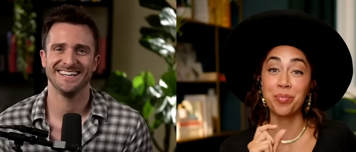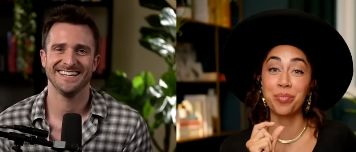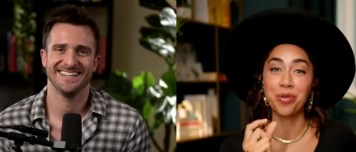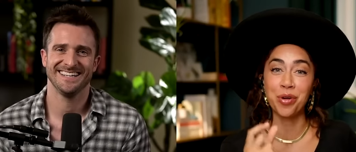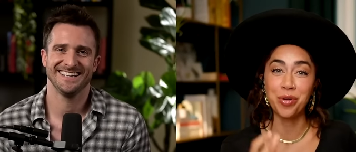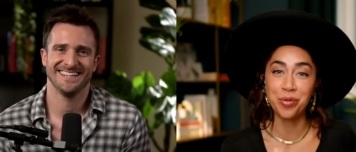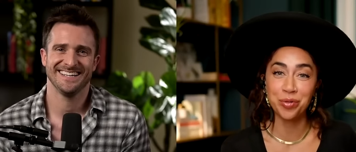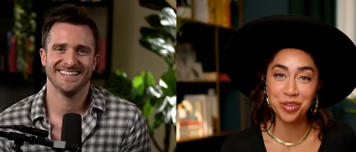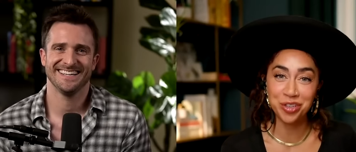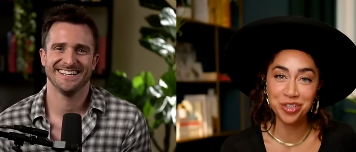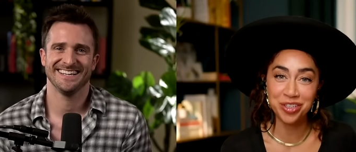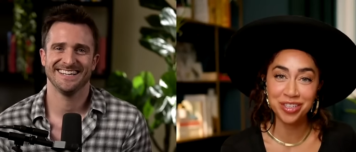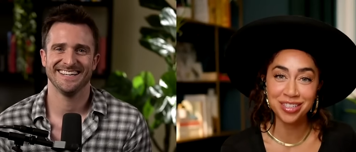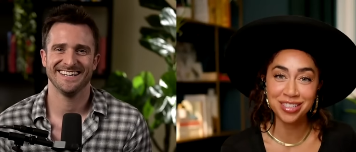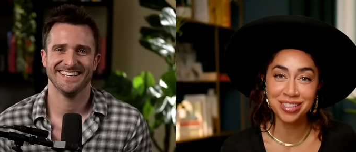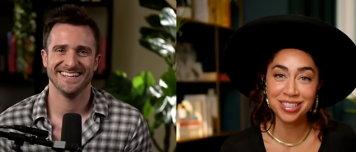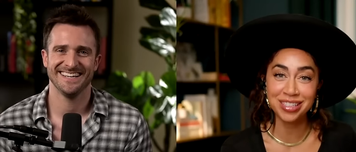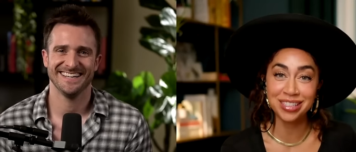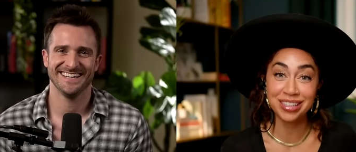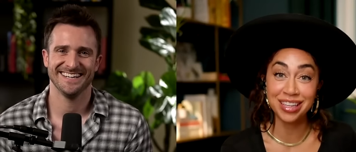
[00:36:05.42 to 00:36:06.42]
Speaker 1: approach
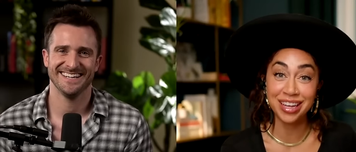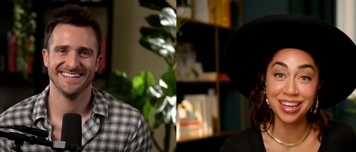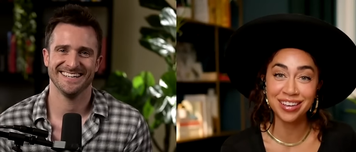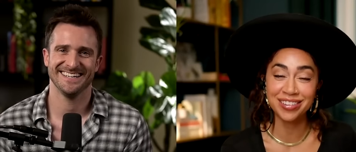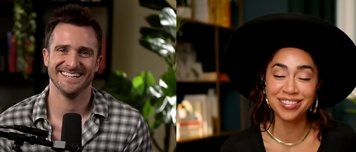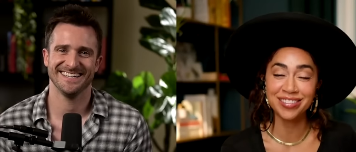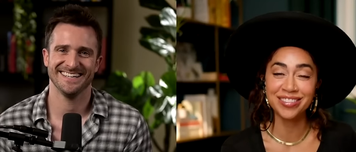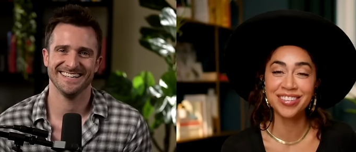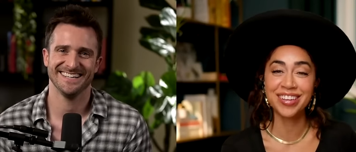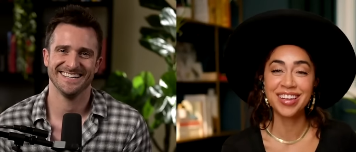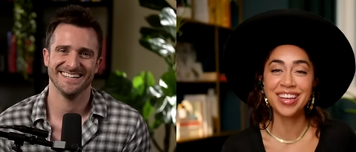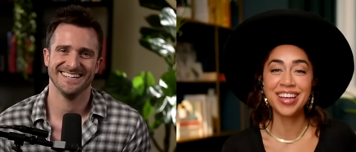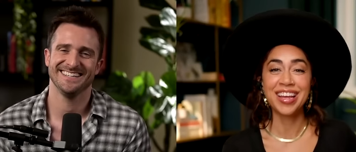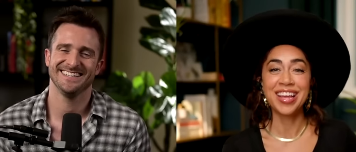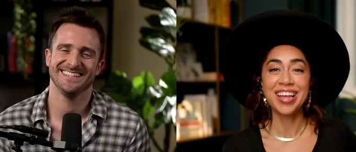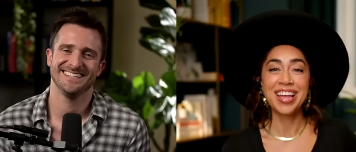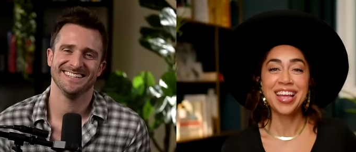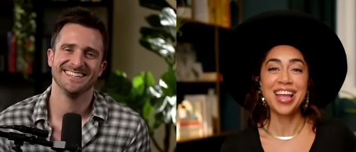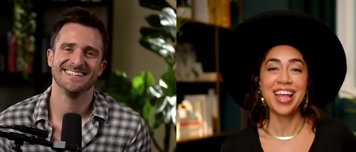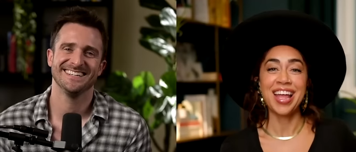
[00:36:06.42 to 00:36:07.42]
to love.
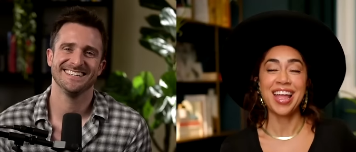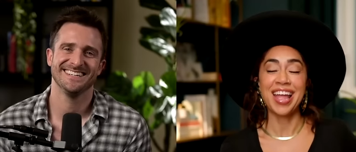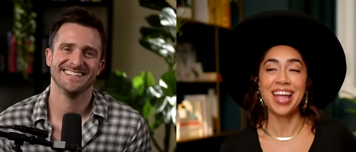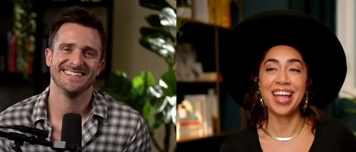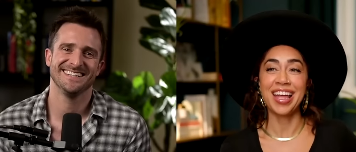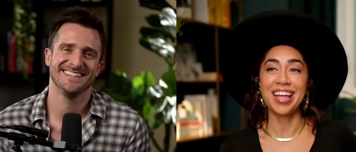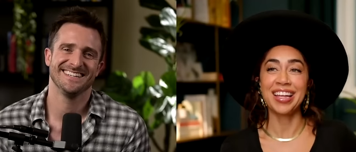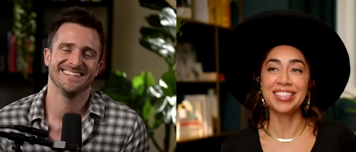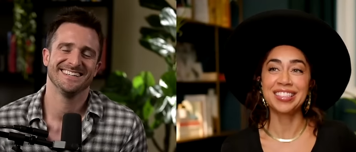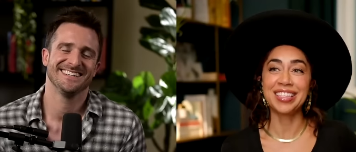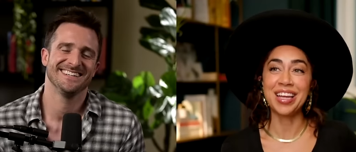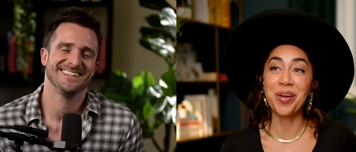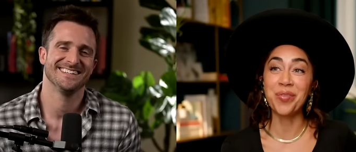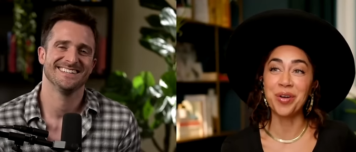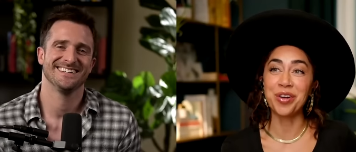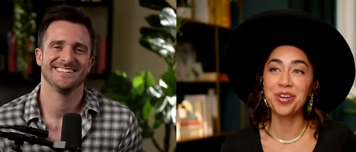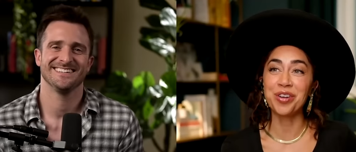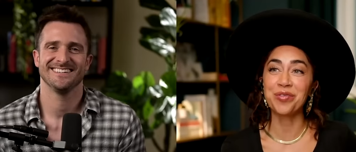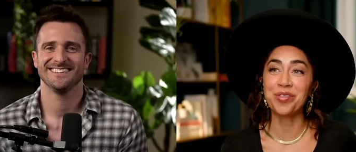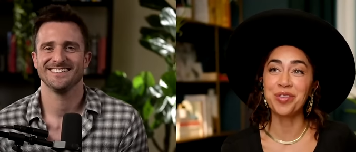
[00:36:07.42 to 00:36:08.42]
And I
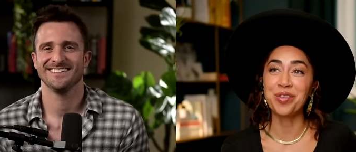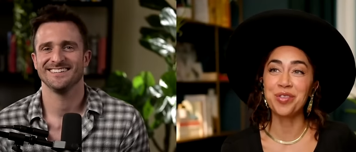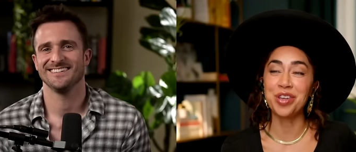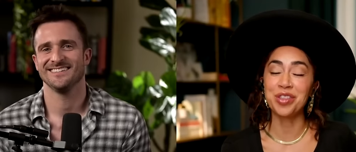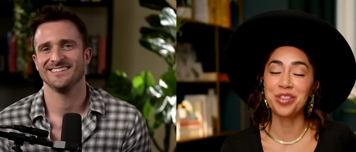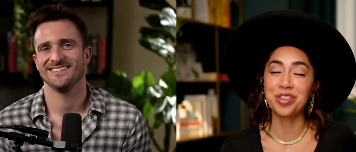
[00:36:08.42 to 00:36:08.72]
wonder if you